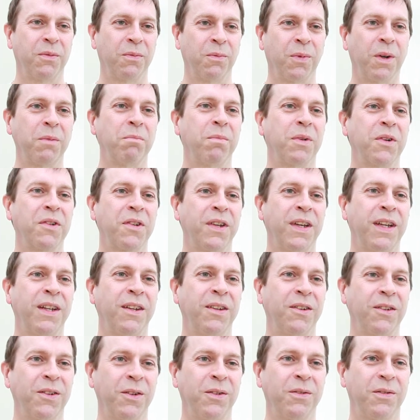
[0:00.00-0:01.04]

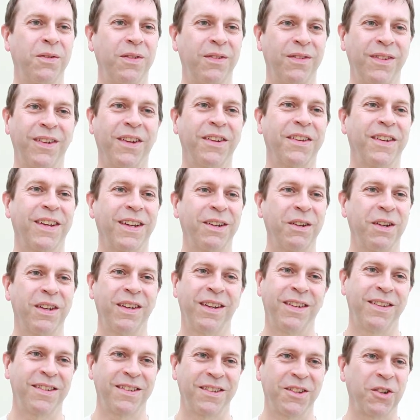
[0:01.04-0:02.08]
1% of nothing
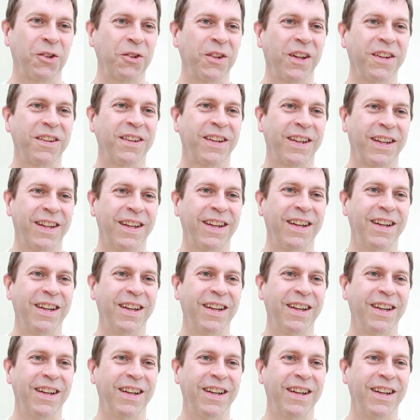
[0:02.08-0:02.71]
is still nothing.